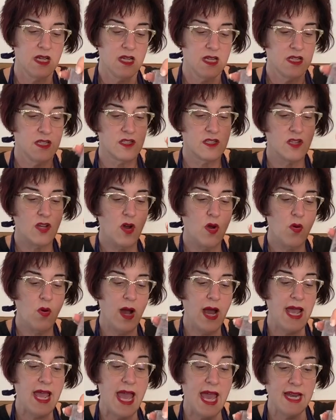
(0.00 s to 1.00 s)
So I
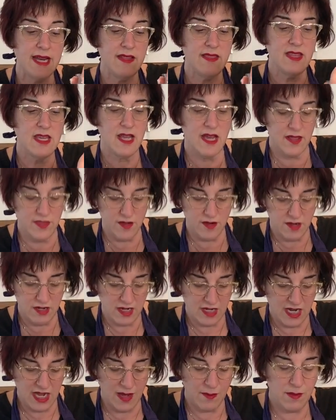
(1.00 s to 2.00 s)
added the other
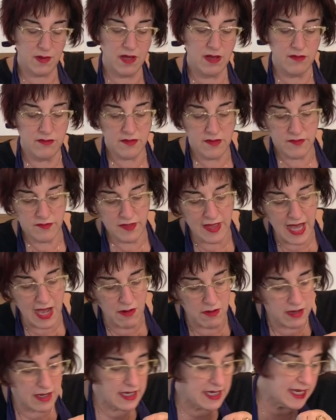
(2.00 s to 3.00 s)
cup of flour in